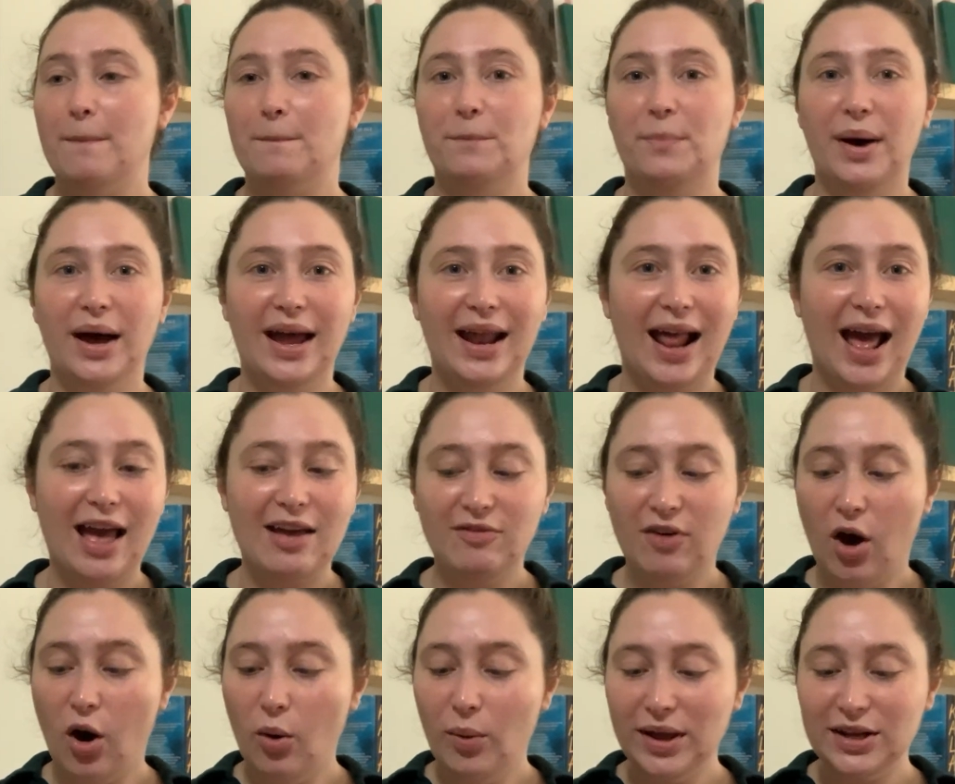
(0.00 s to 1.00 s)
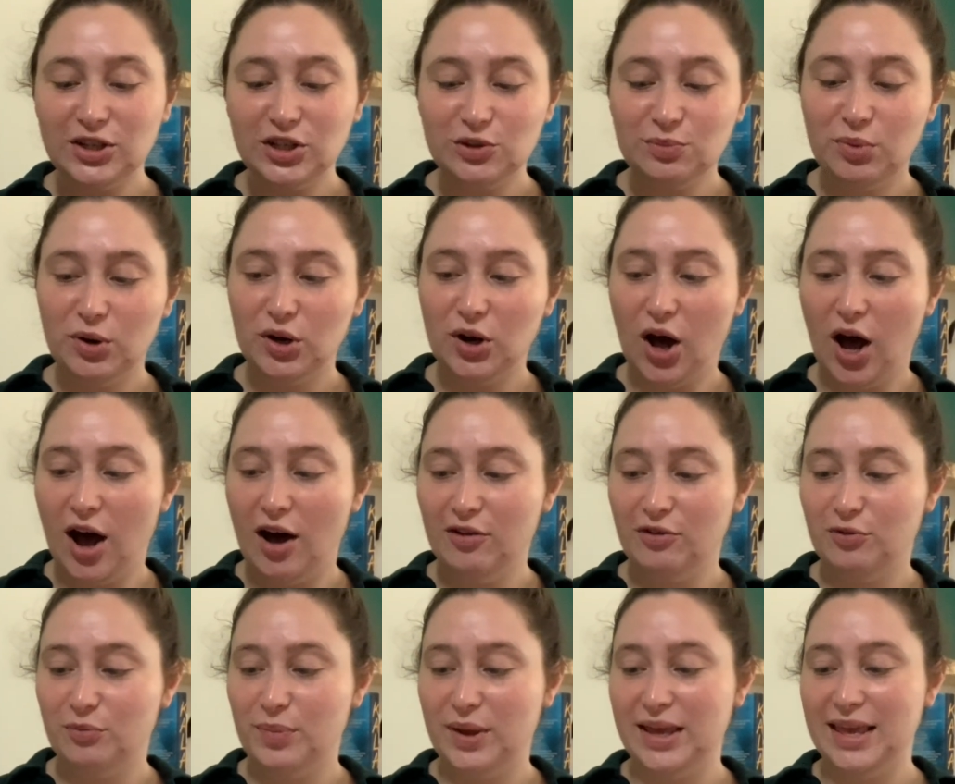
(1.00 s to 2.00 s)
but I've always just put off
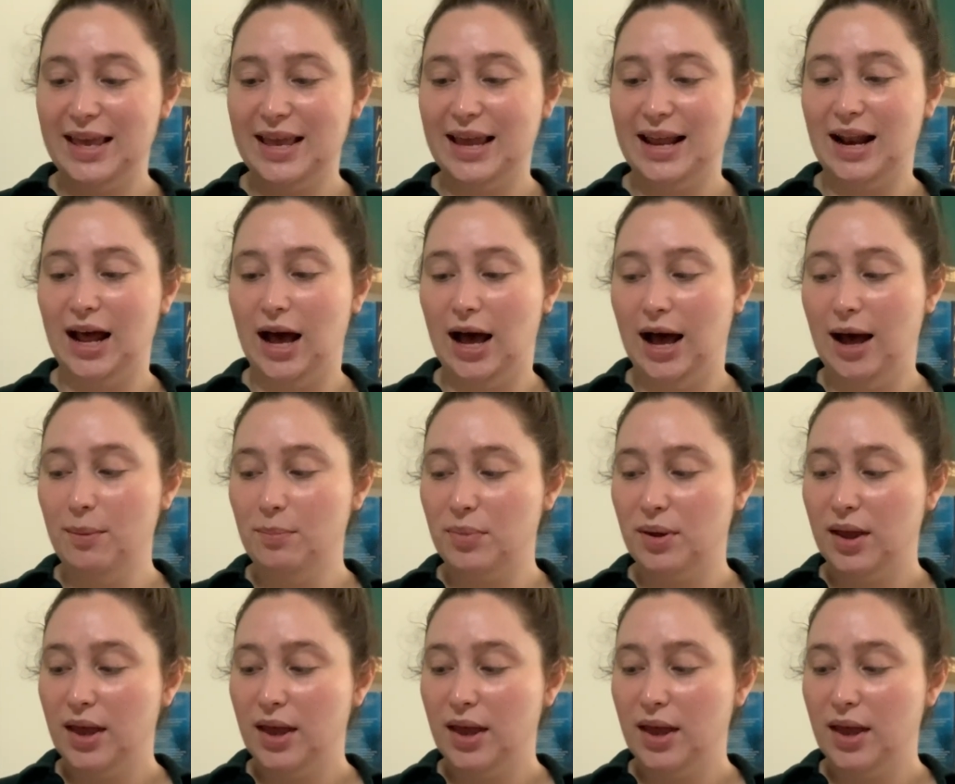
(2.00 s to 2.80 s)
picking it up,